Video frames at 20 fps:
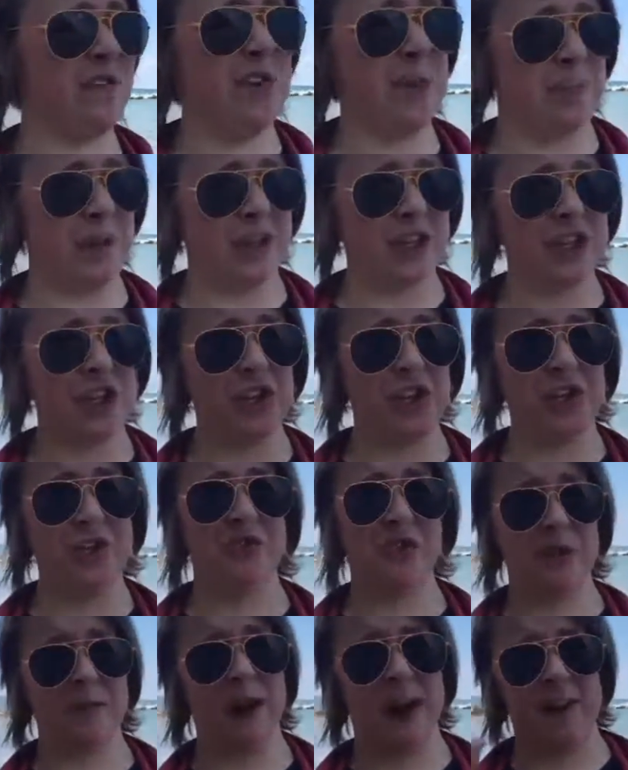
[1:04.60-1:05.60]
of the beach
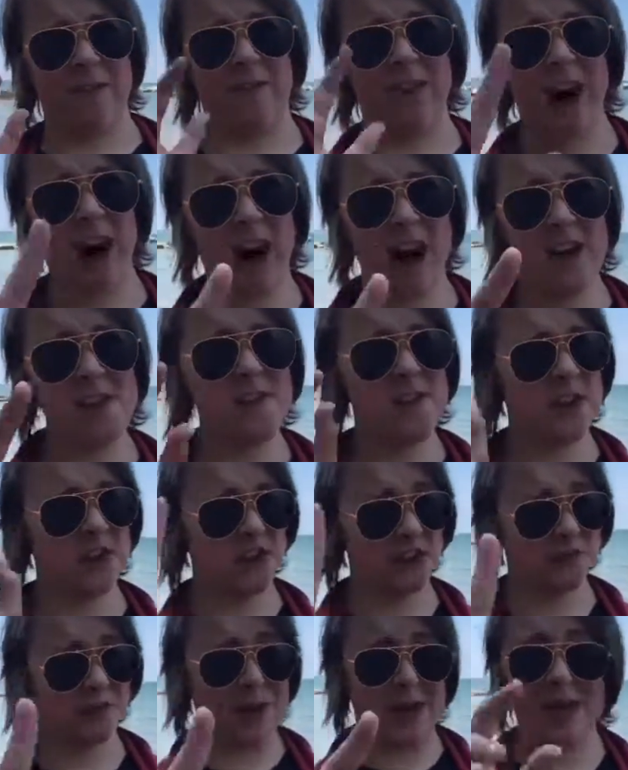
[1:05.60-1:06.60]
using my five
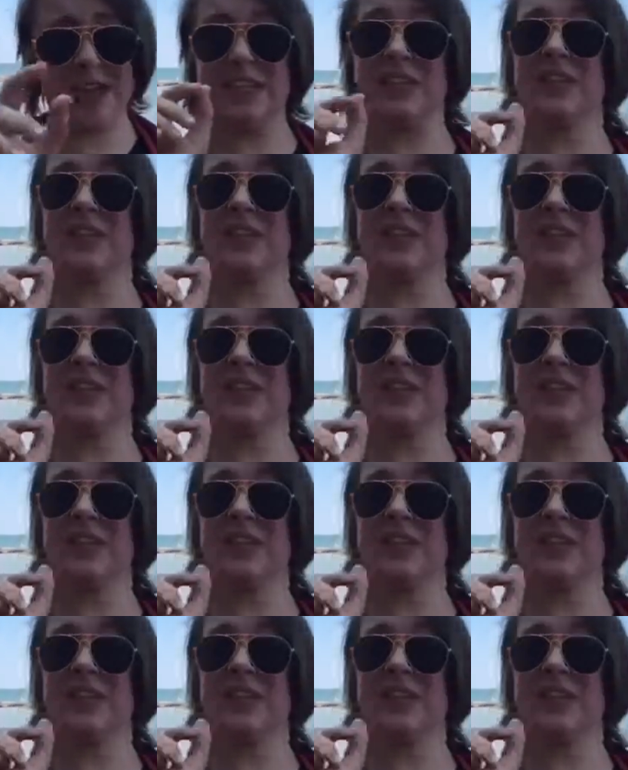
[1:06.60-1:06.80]
human